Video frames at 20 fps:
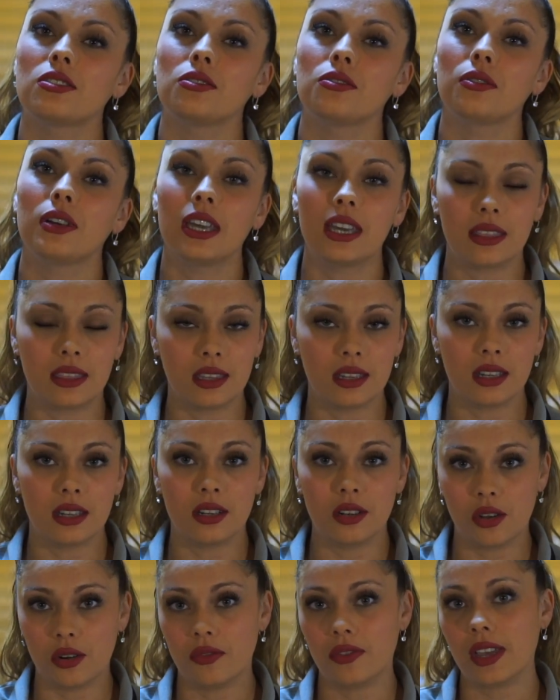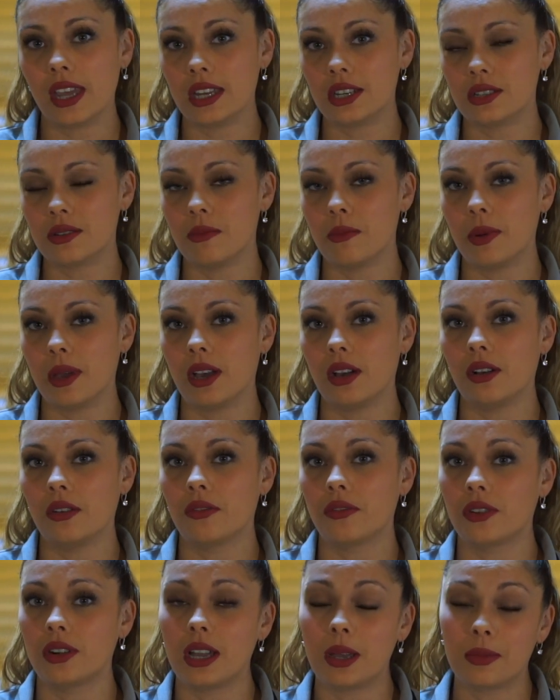to hit the notification bell
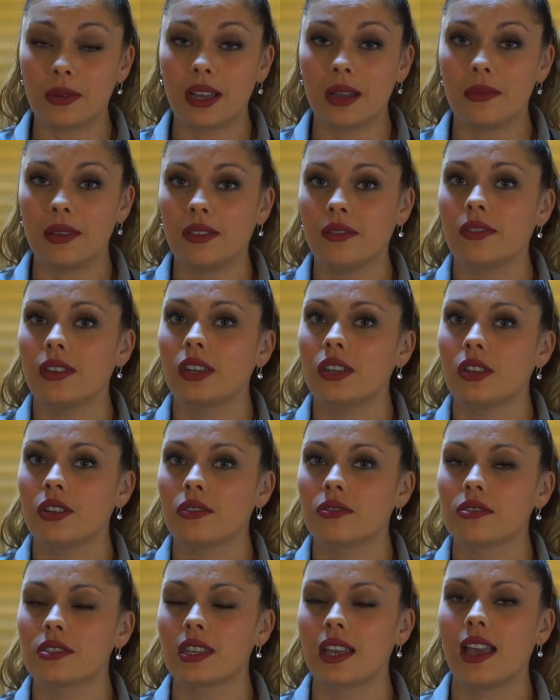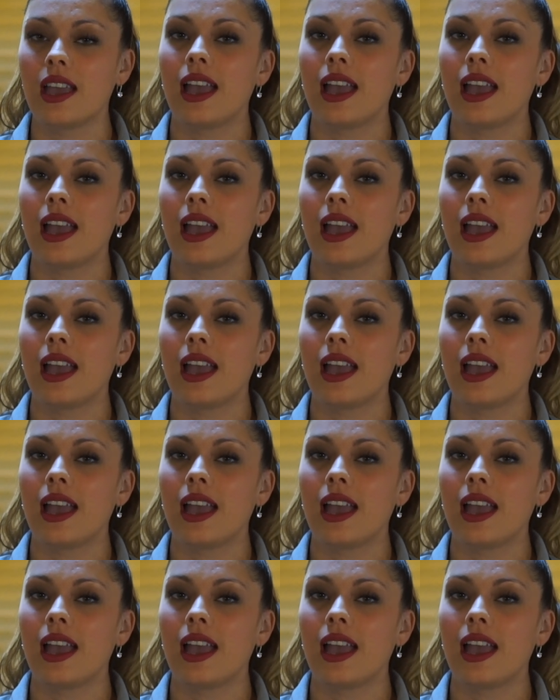for upcoming videos.